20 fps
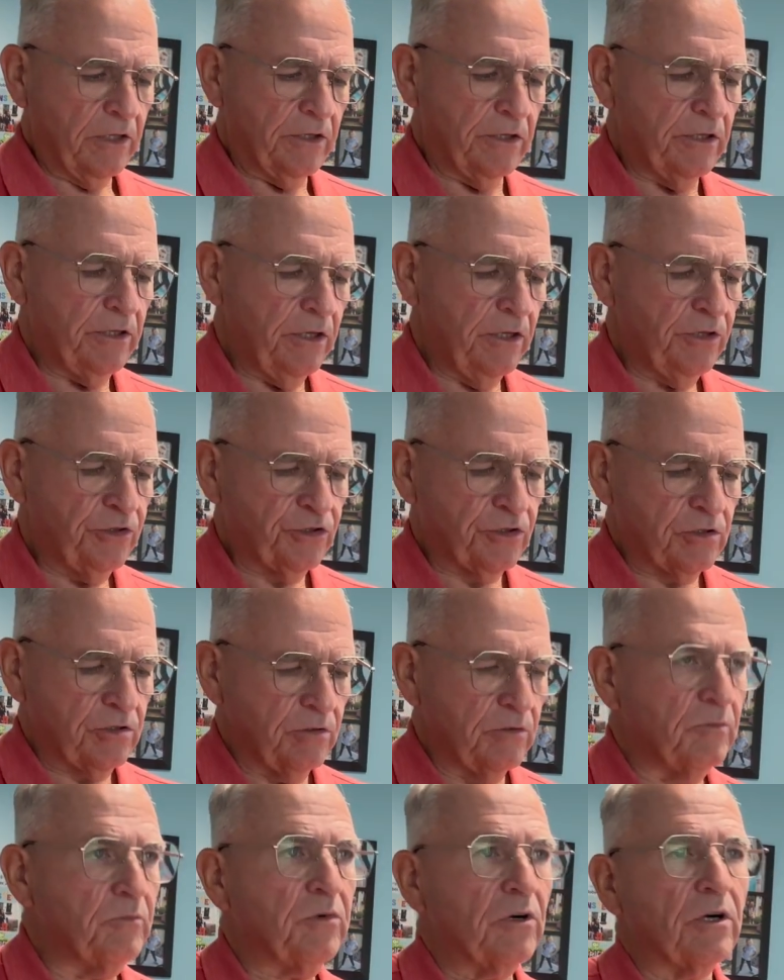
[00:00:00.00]
These
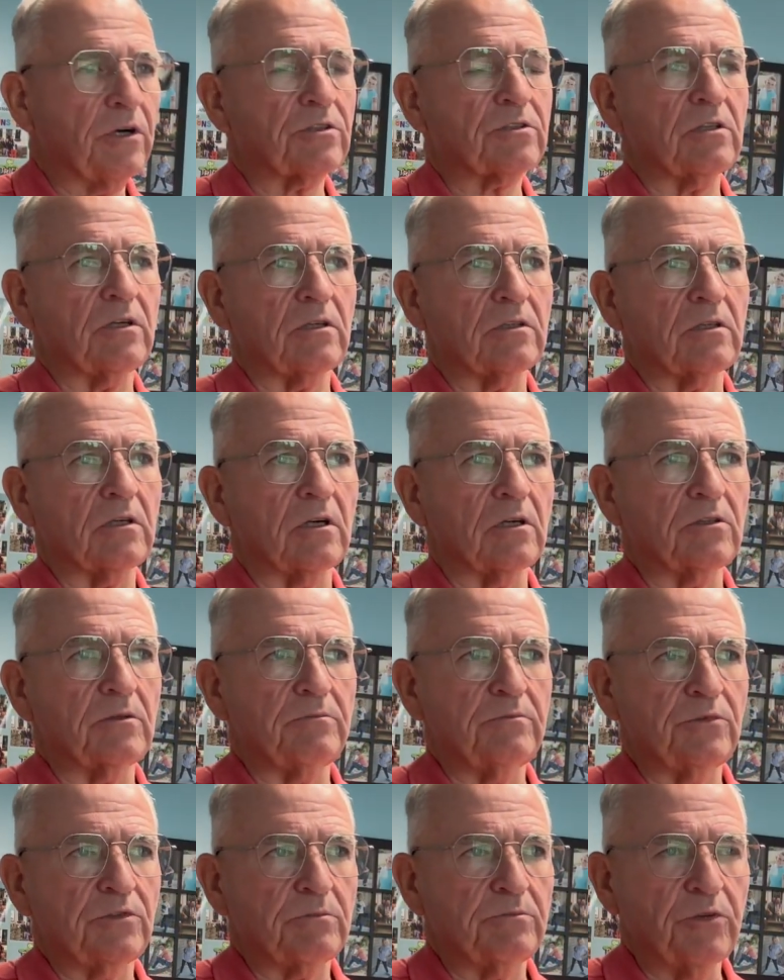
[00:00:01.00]
2 books
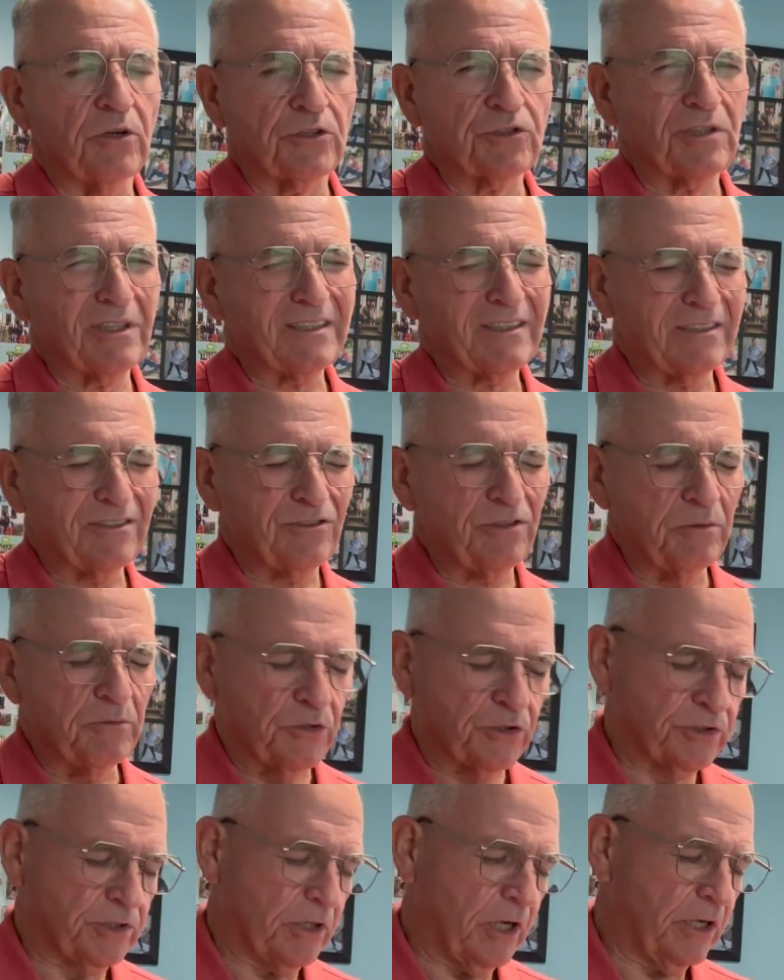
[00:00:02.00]
are 2
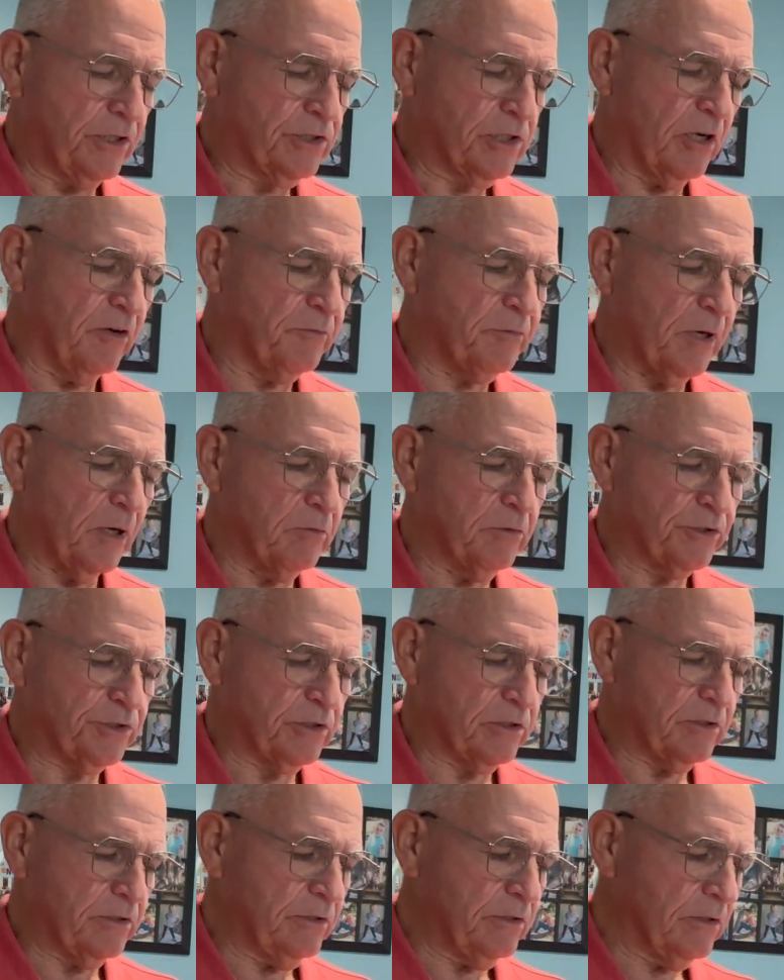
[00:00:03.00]
books that I
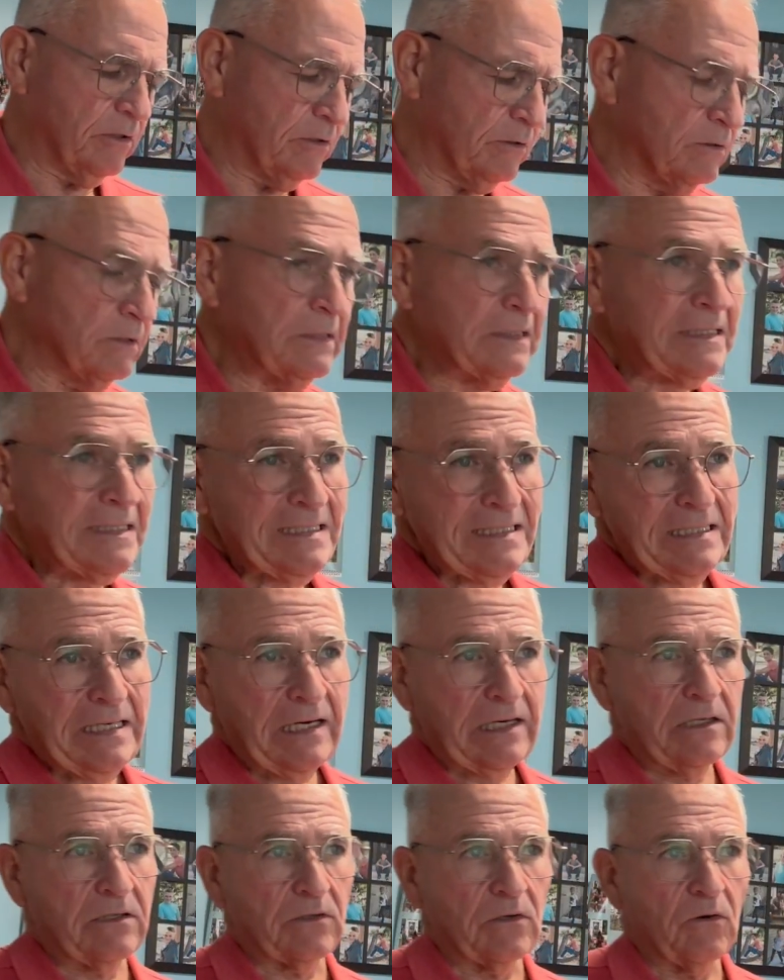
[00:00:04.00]
self-published,
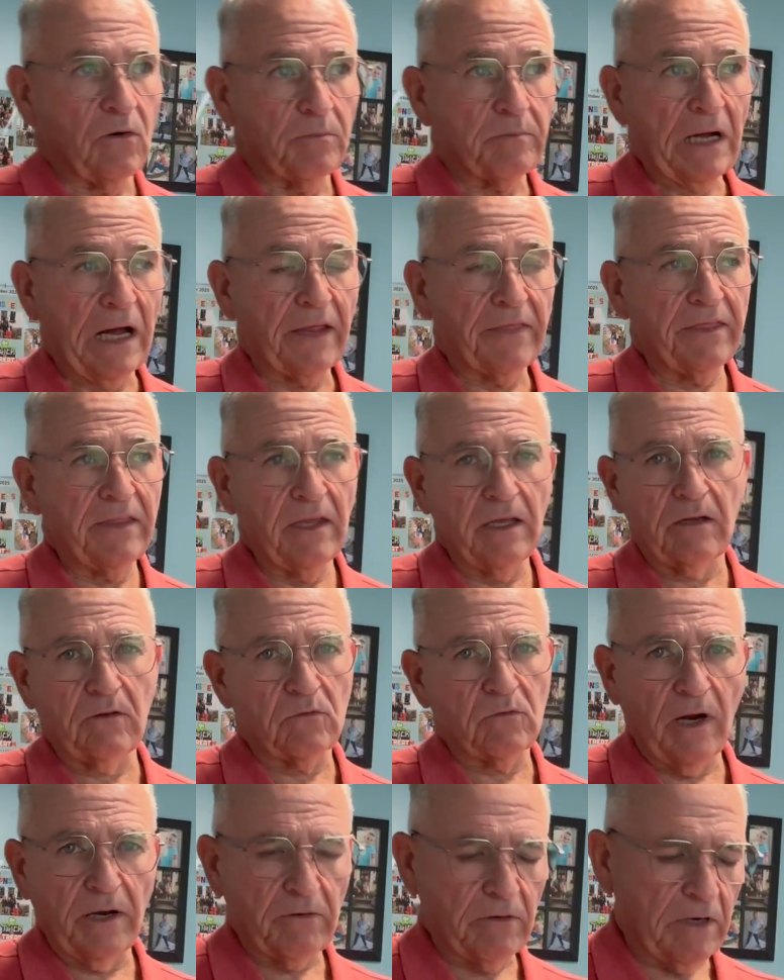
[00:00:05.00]
I don't know, I think
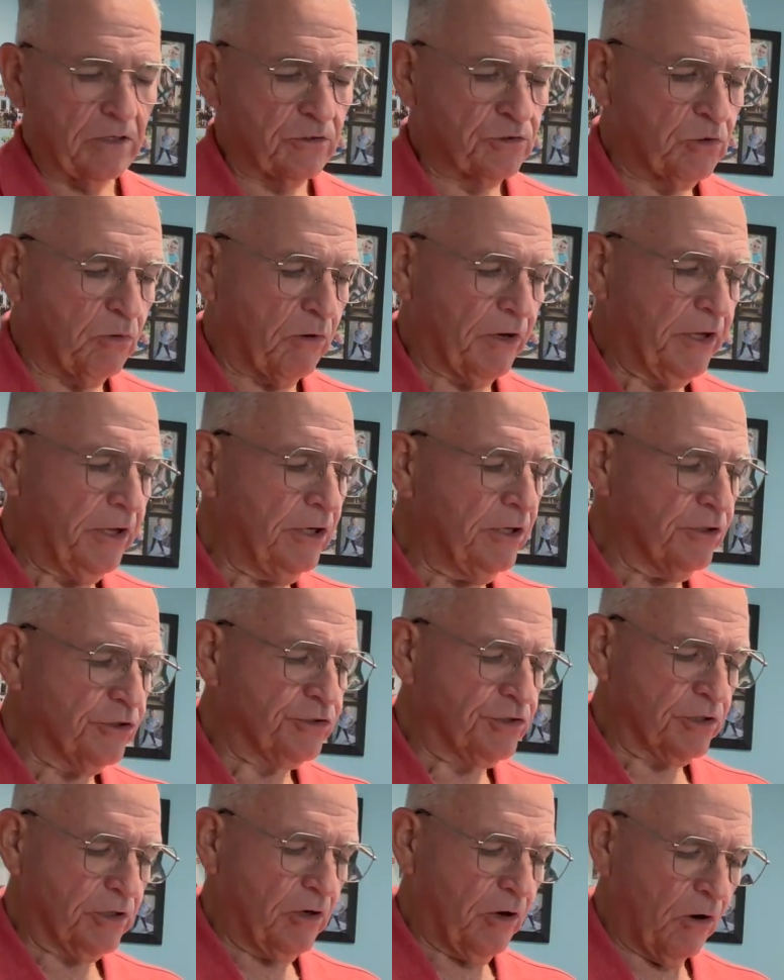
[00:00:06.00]
right around 20
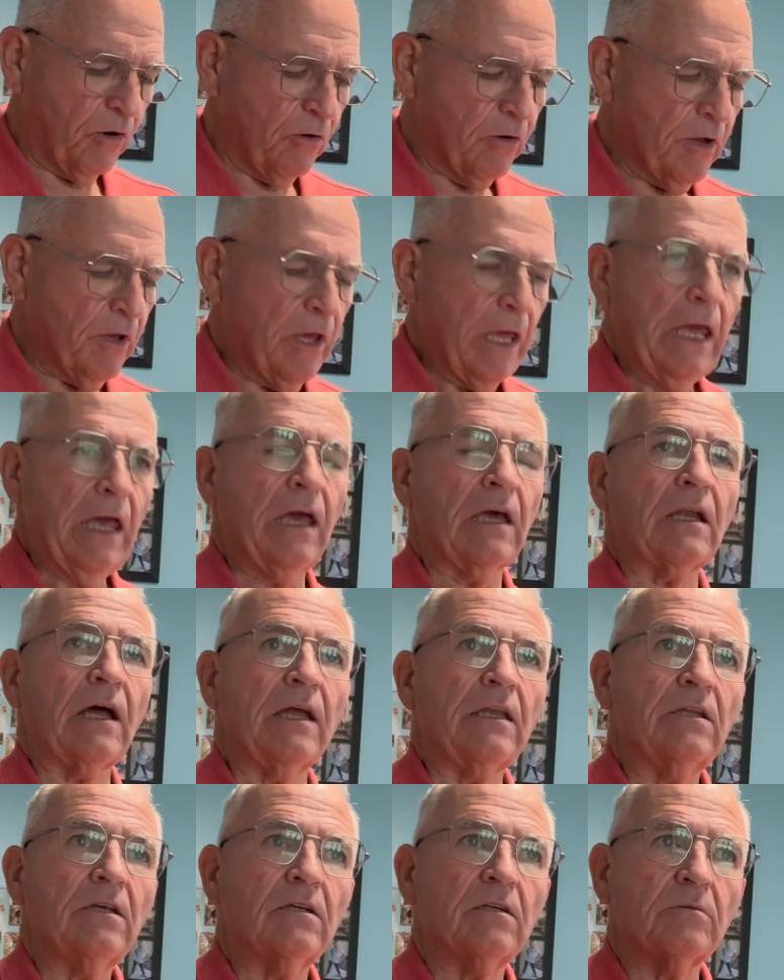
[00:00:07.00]
years ago. And
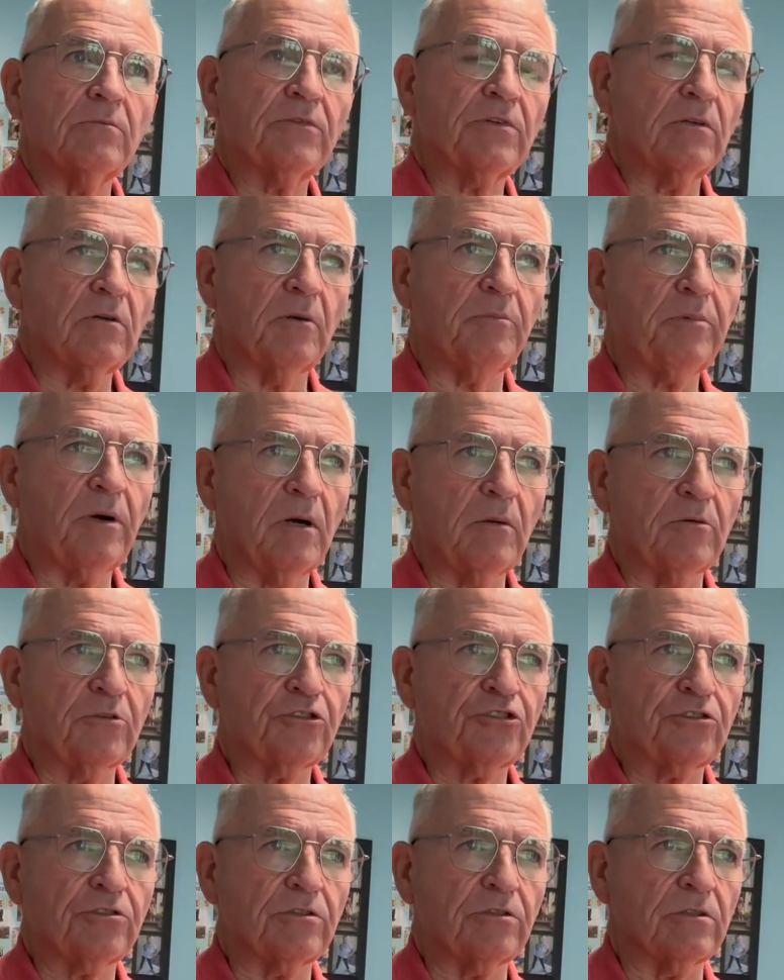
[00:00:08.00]
I did them through a
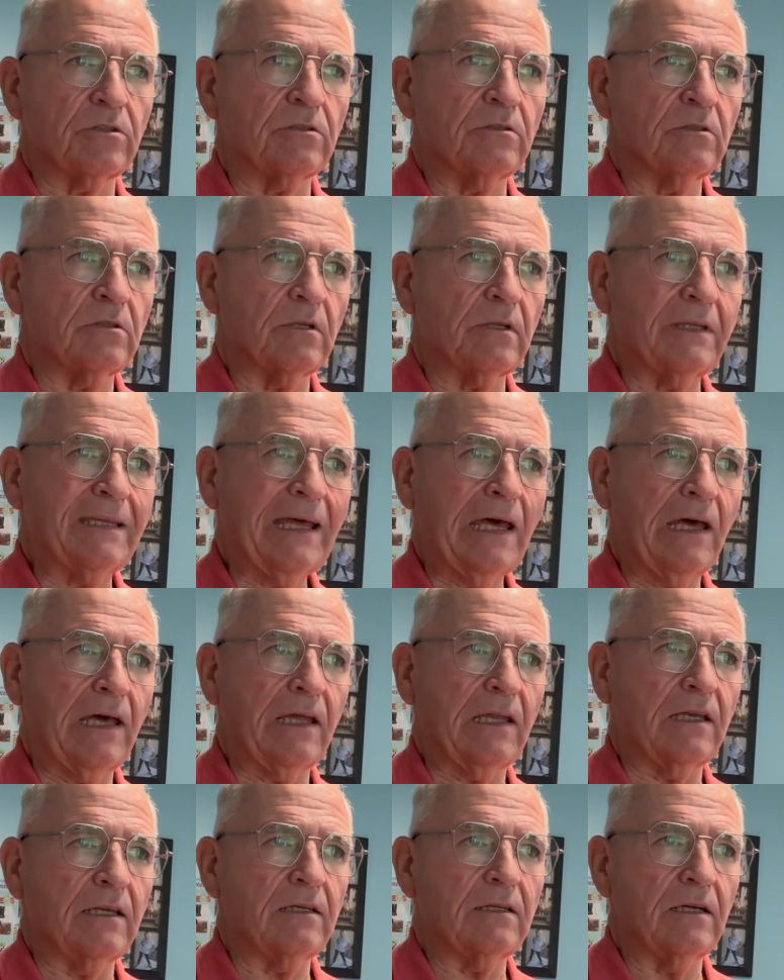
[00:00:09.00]
publisher
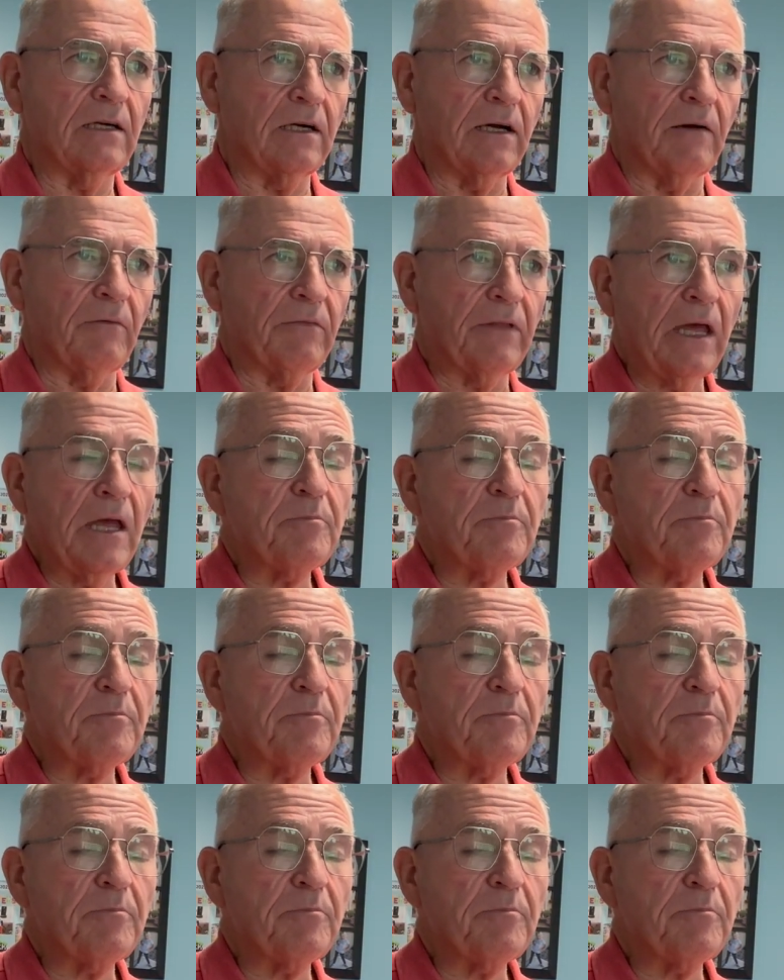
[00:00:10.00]
that they